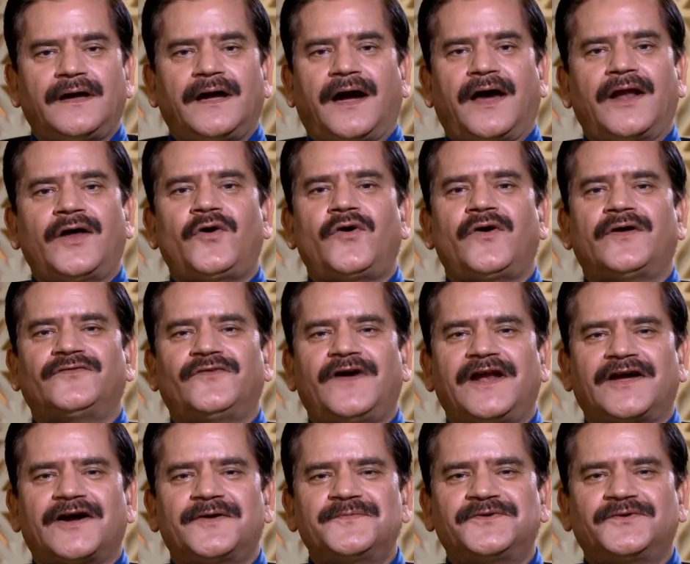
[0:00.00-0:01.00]
Hello and
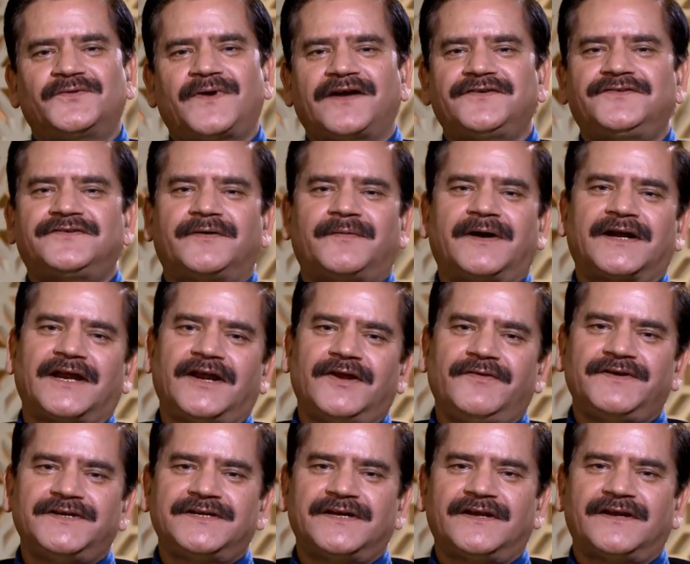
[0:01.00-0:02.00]
welcome to Rajya Sabha
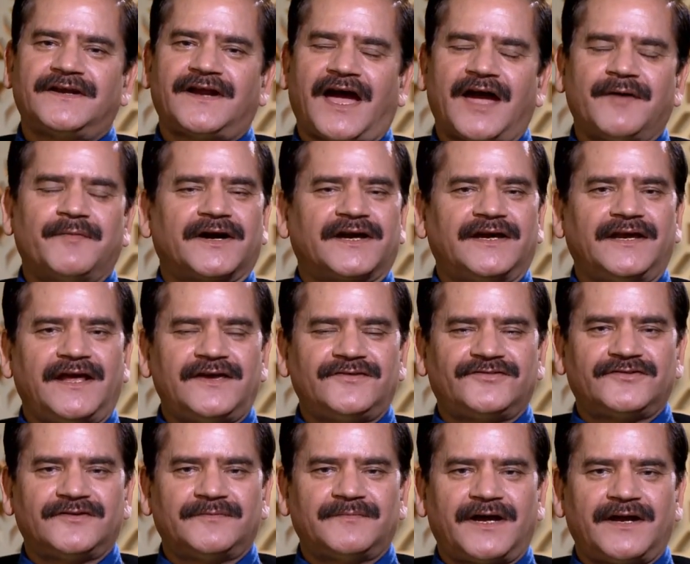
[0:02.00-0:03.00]
Television. I am Akhilesh
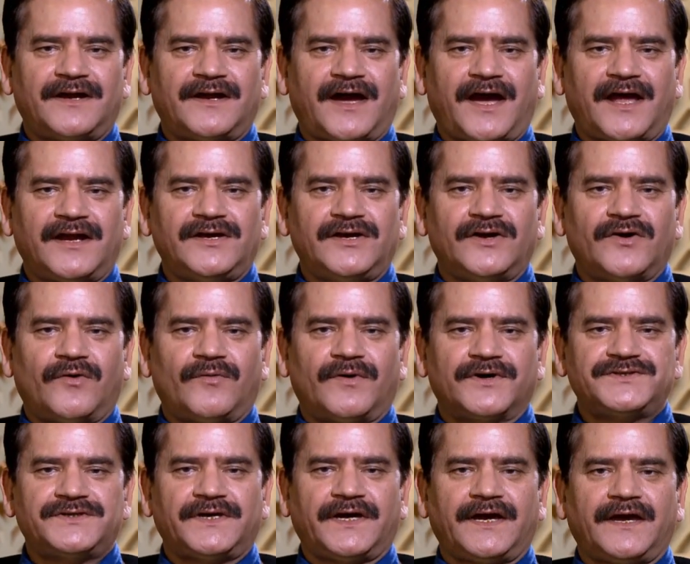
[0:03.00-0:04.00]
Suman and you are
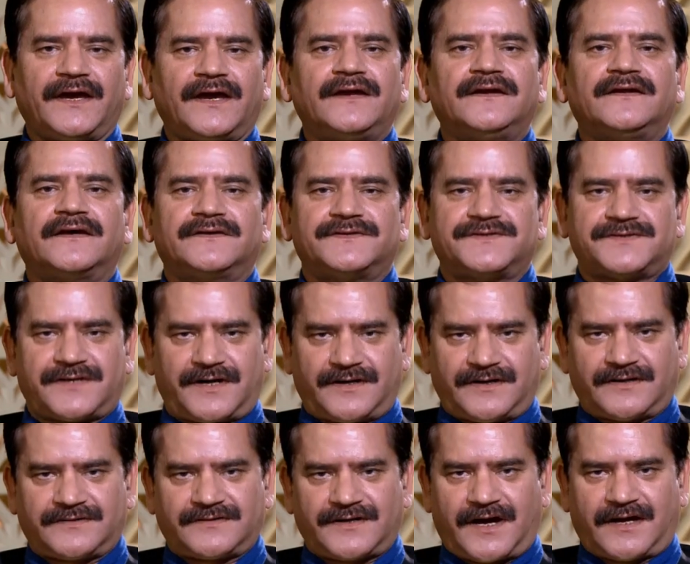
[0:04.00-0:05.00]
watching Indian
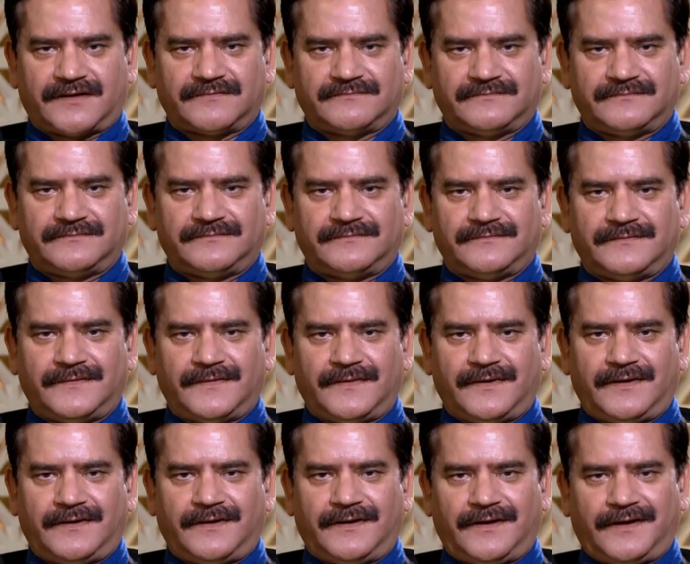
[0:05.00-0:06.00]
Standard Time.
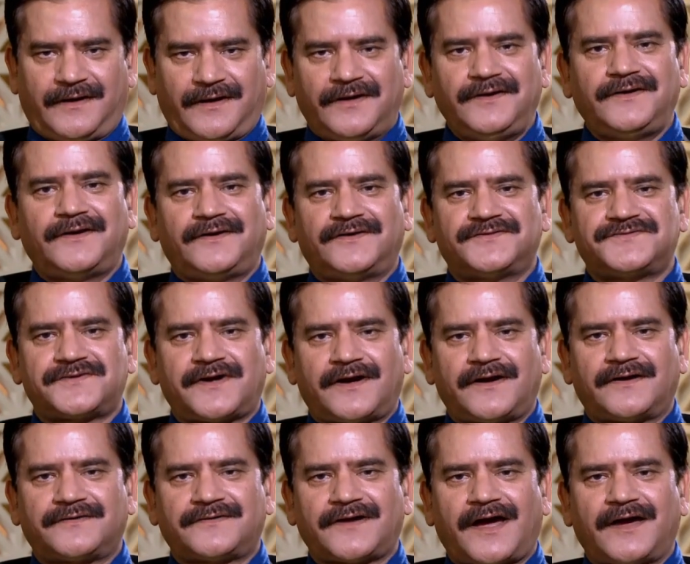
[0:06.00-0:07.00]
Indian
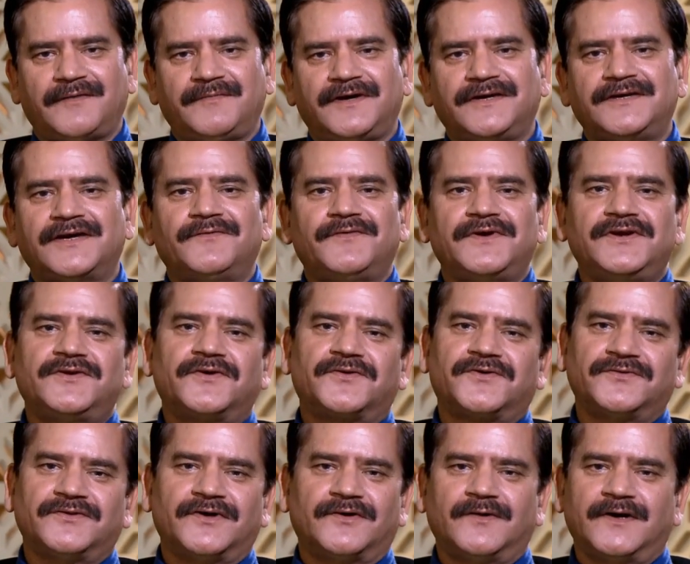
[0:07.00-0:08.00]
Standard Time is a window
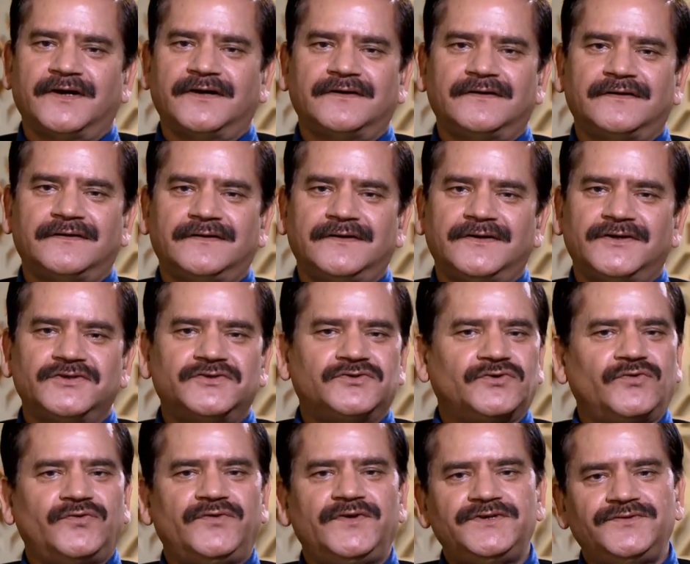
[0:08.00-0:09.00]
to the world
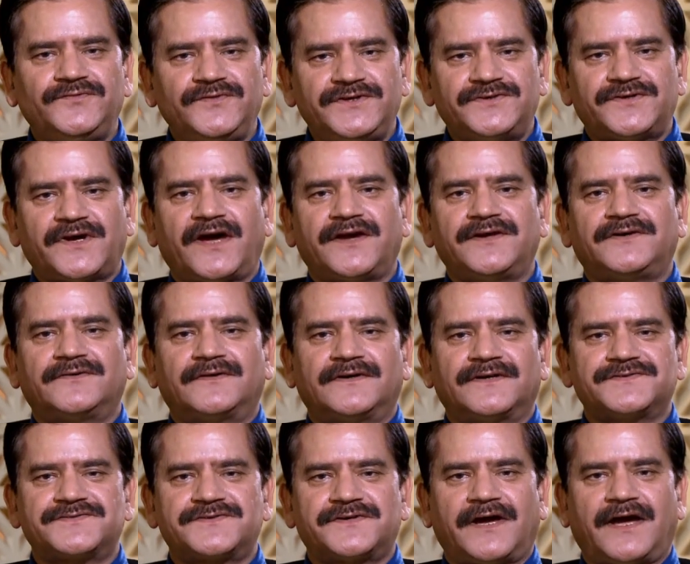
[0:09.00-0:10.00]
through which we try to
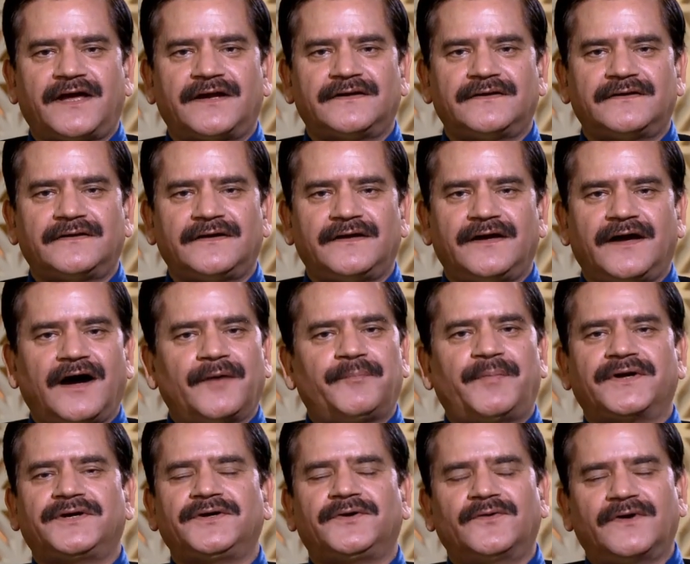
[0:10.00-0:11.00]
understand a
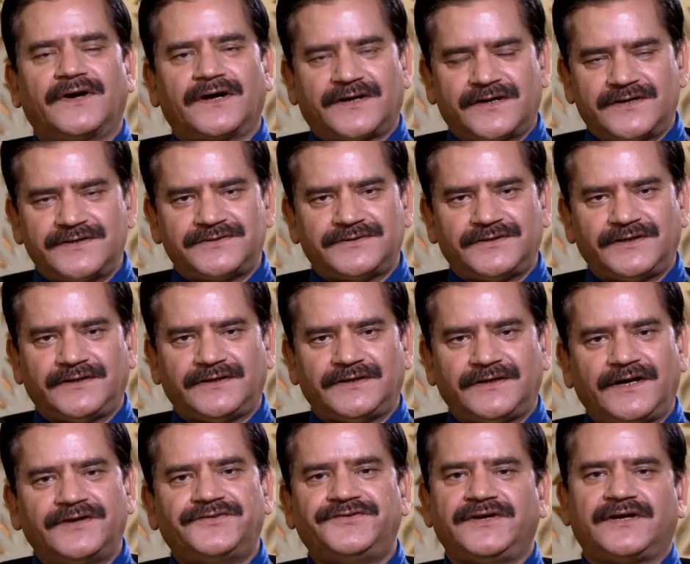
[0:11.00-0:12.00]
particular country,
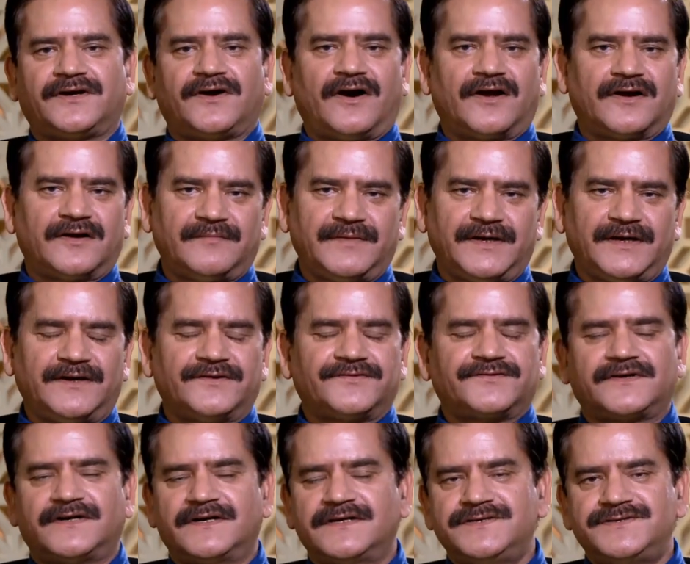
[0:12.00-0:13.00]
its economy, its
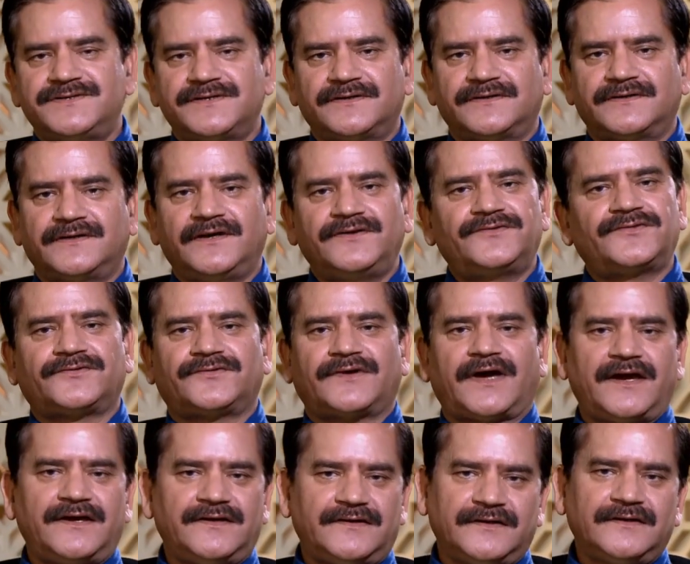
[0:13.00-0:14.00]
culture, its
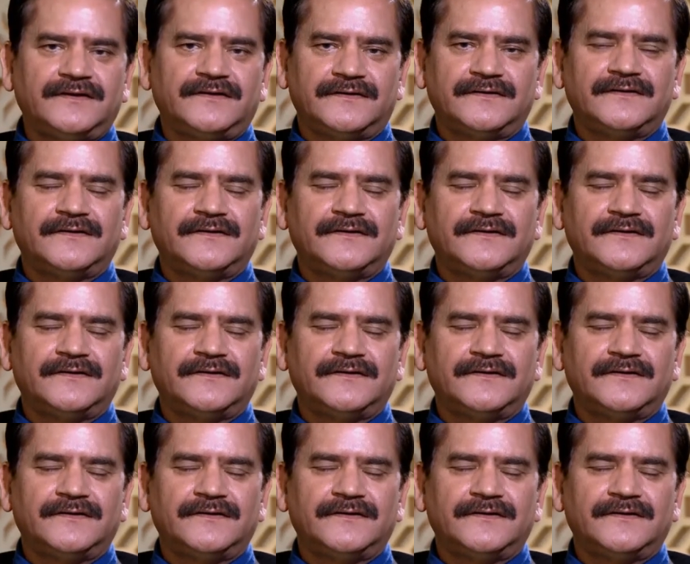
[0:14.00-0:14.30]
society,